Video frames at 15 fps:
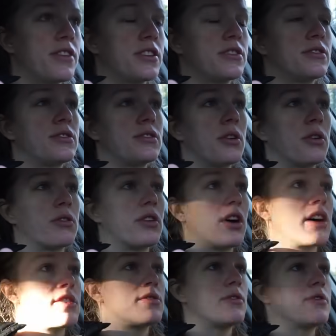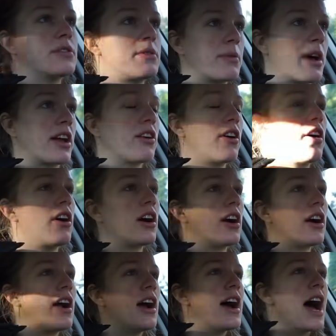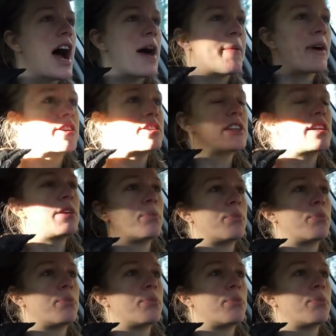to go to Crossroads in my car, I'm actually gonna